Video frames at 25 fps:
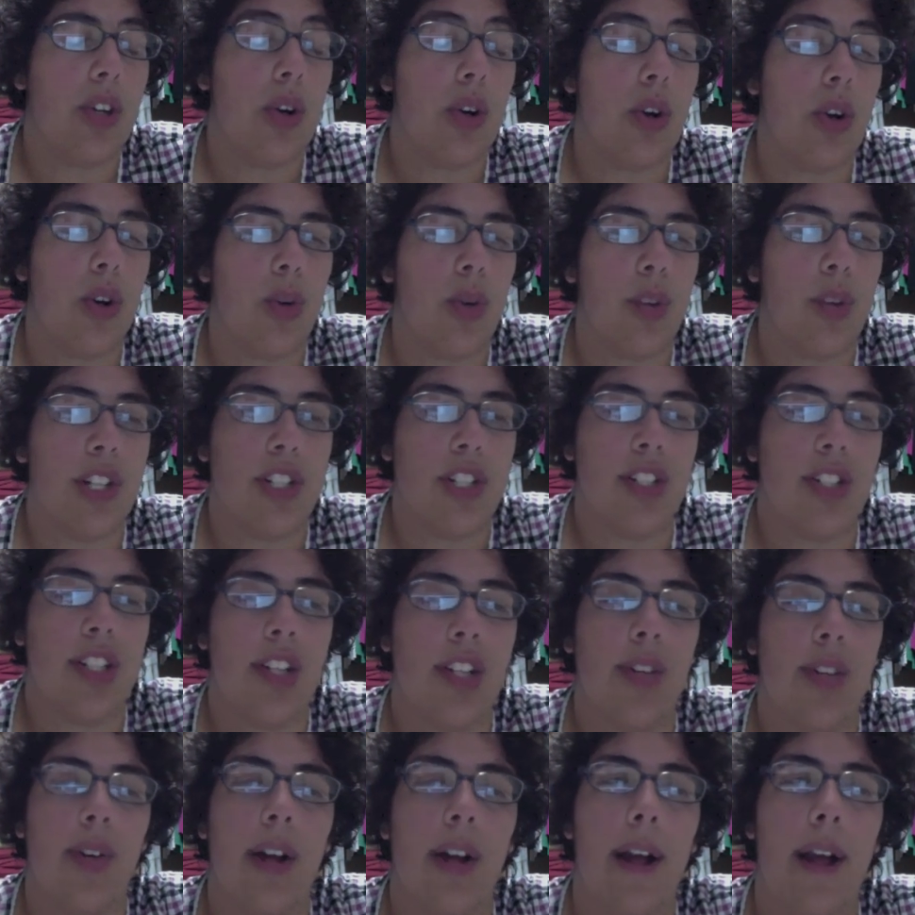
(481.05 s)
Tohoku region,
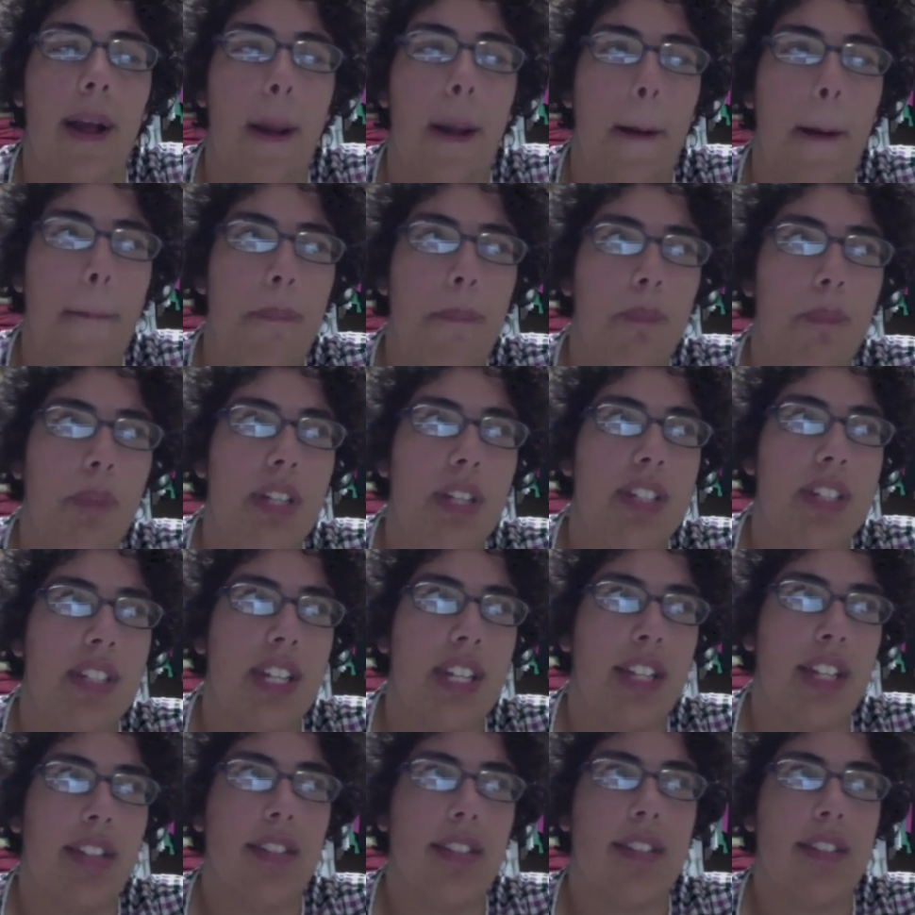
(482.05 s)
too. But
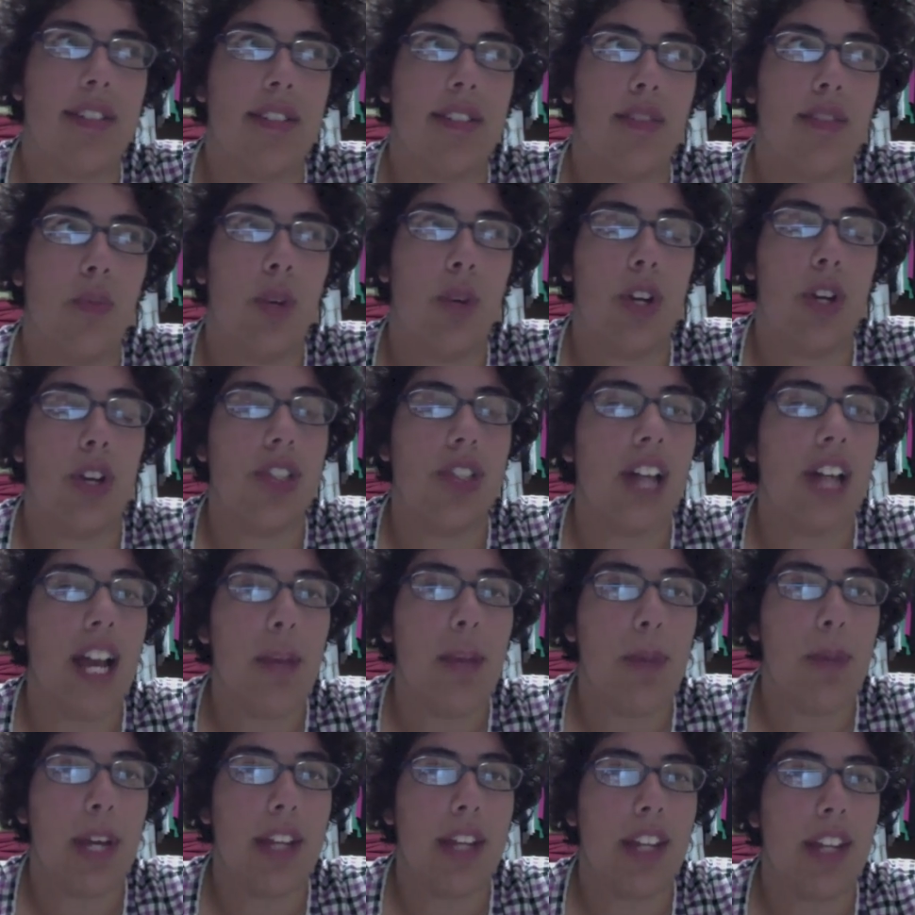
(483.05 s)
since when you're
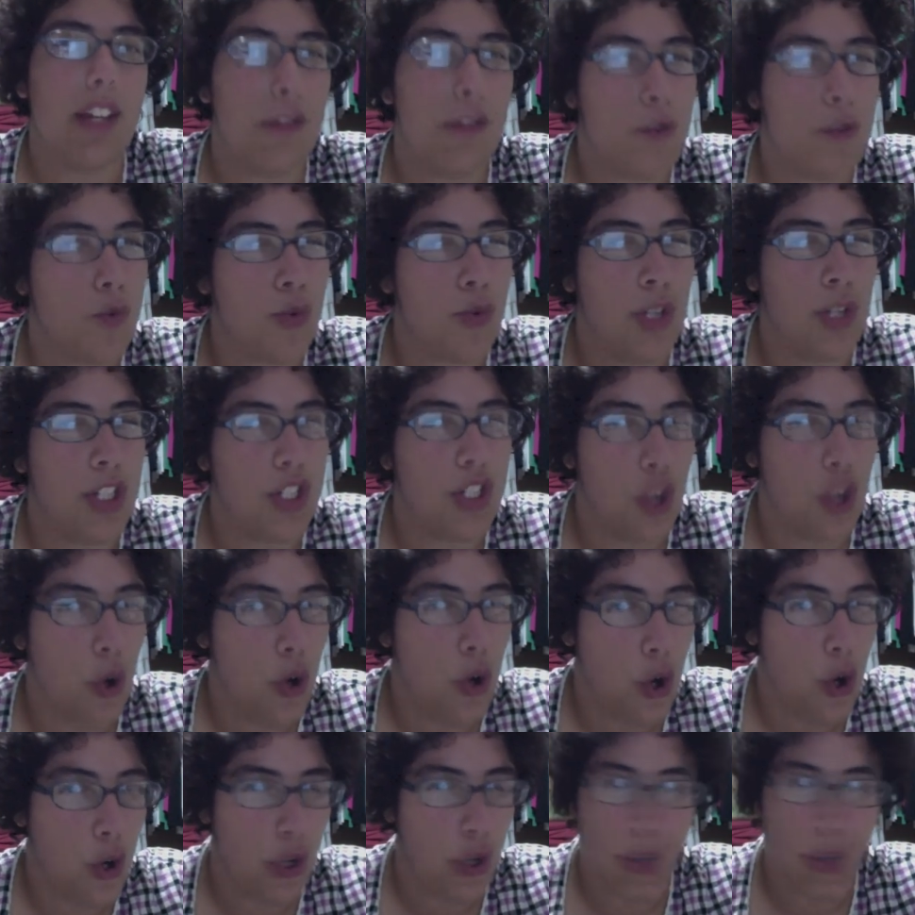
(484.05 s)
typing, the difference between
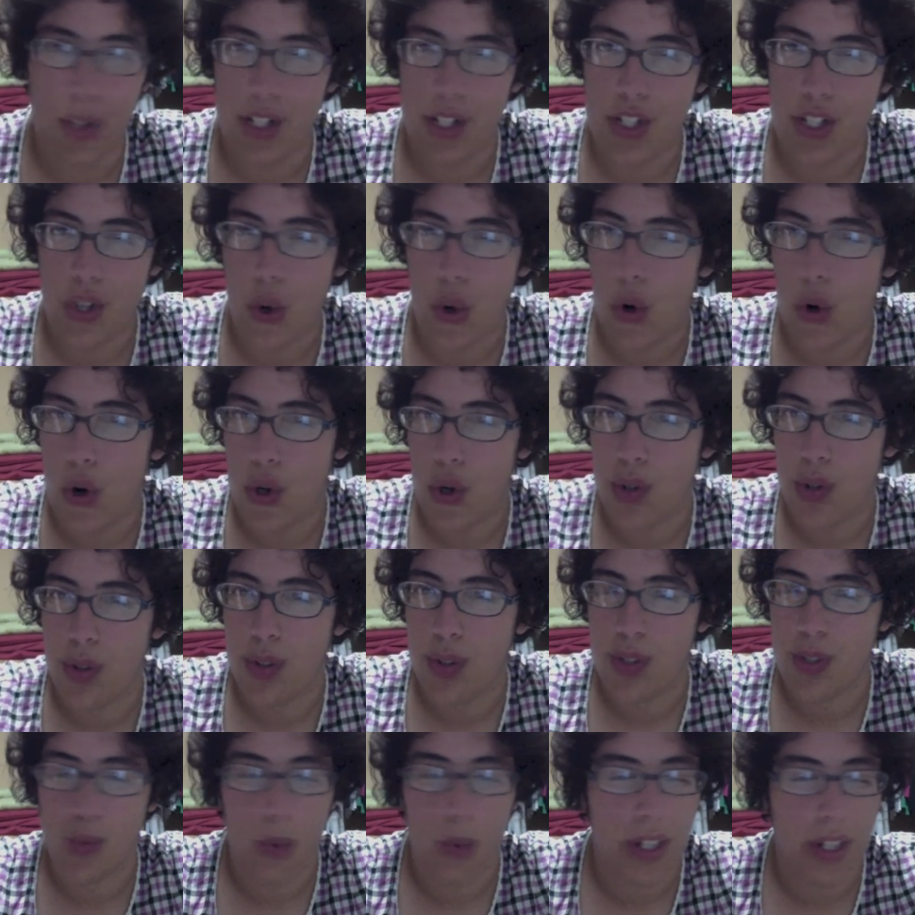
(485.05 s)
Dohoku and
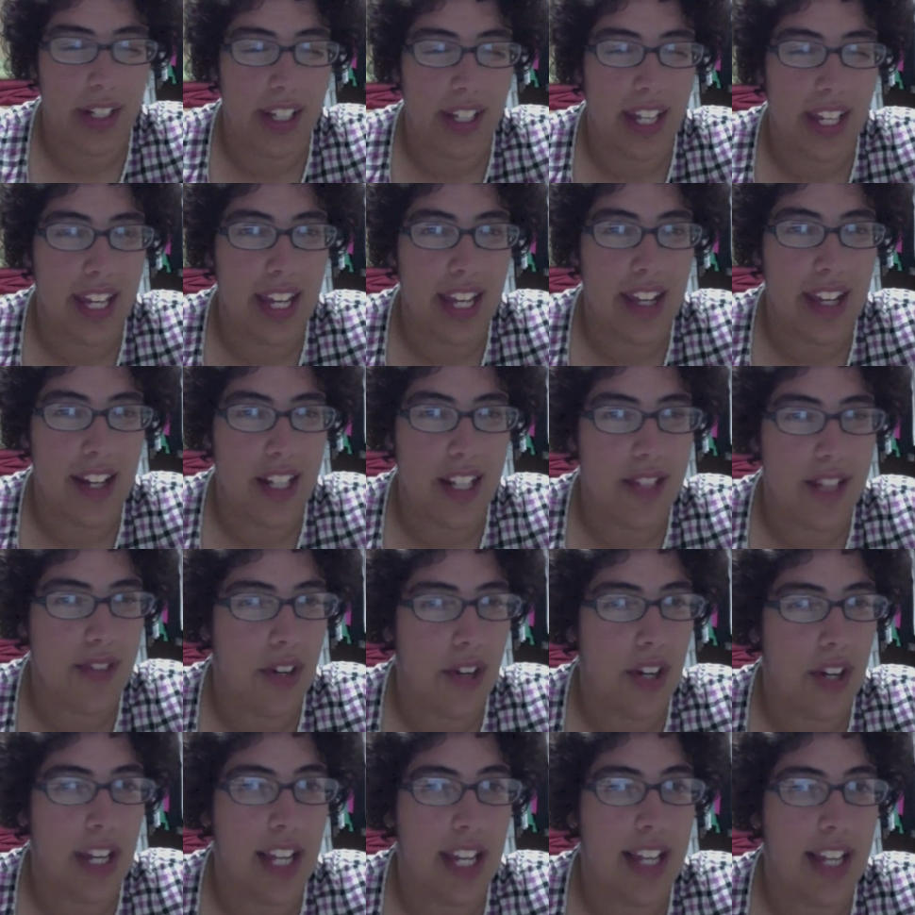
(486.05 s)
Tohoku is one key, and
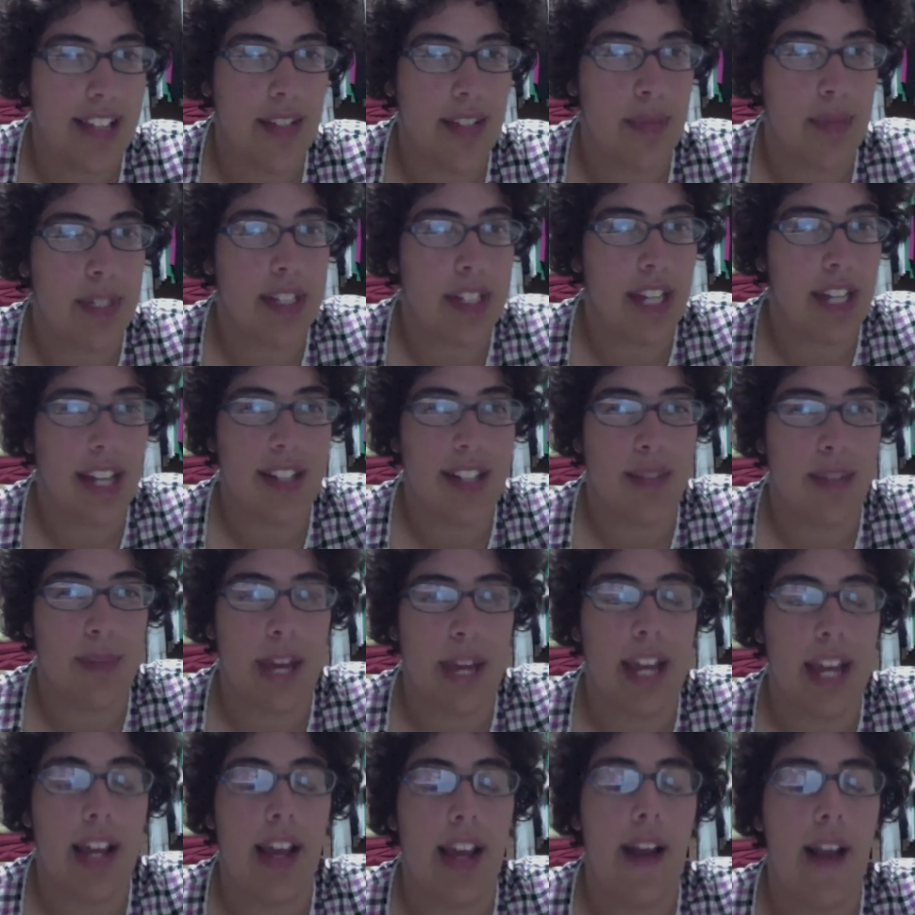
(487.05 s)
it's a very easy mistake
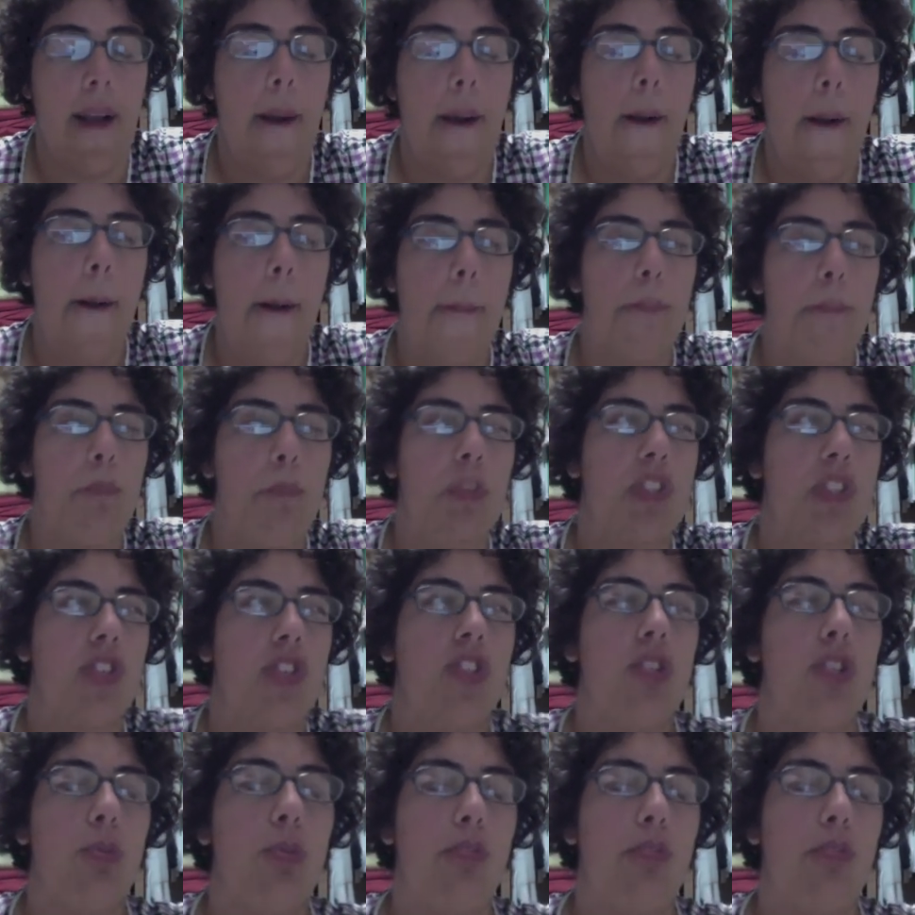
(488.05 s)
to make, Mr.